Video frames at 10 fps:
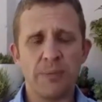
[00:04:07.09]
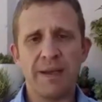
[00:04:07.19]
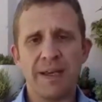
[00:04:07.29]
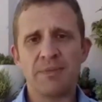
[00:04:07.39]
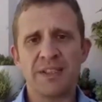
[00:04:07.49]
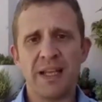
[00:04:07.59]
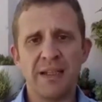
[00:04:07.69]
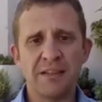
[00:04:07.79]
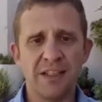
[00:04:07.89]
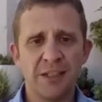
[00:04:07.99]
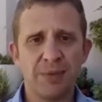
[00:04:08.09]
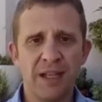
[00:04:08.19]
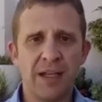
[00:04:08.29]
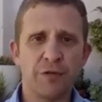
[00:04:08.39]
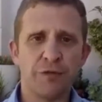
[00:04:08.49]
It becomes an
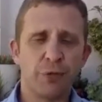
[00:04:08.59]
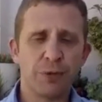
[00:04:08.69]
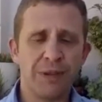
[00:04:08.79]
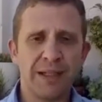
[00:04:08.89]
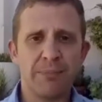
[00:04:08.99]
untenable, unaffordable,